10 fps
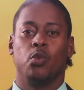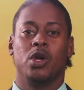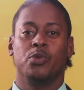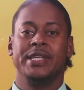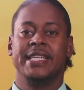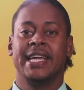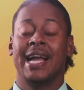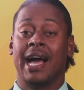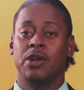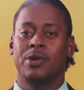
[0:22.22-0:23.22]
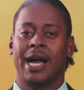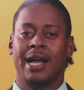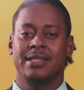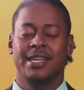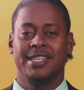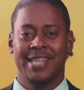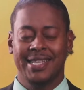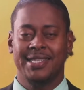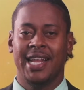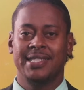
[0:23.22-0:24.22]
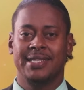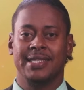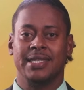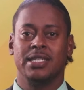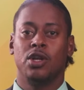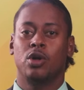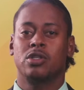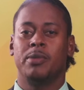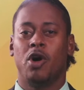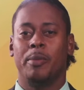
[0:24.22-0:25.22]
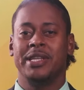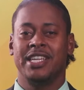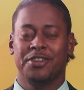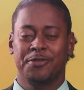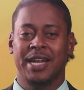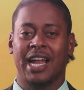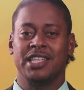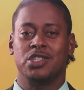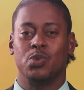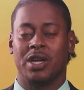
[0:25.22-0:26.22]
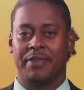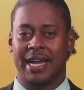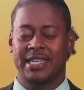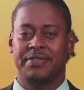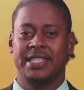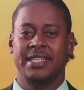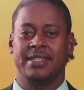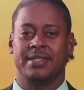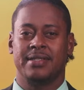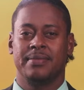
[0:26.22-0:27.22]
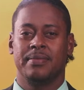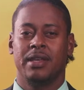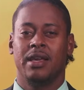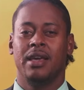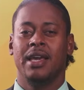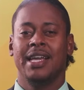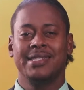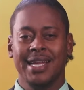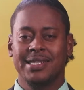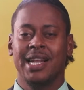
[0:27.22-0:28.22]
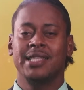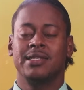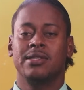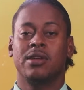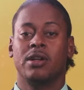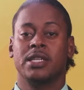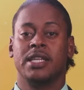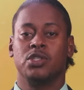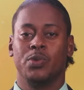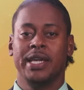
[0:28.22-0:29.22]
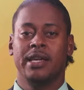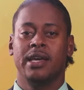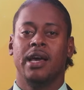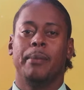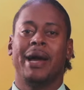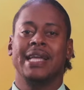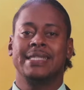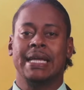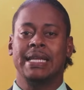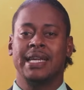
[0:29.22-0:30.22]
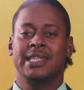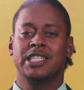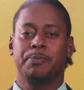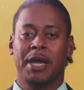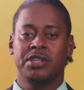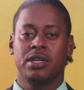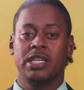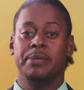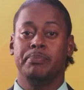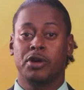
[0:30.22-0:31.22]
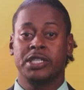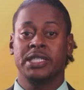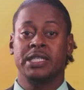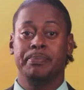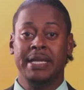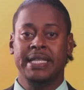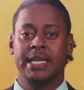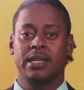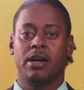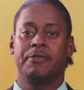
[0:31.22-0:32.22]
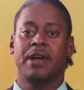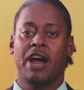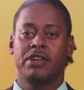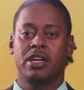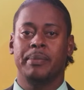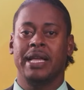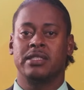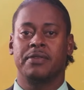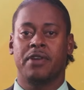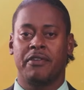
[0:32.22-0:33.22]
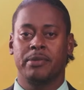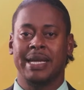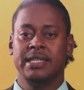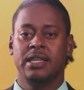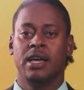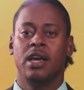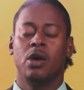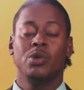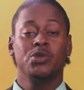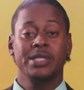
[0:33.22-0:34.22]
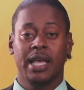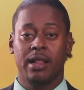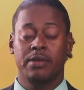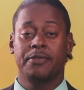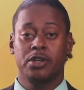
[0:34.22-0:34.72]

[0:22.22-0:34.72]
where we take a look at His Excellency Dr. Mohamed Irfan Ali's week of activities. His Excellency started his week by attending a special emergency meeting of CARICOM heads of government, which was held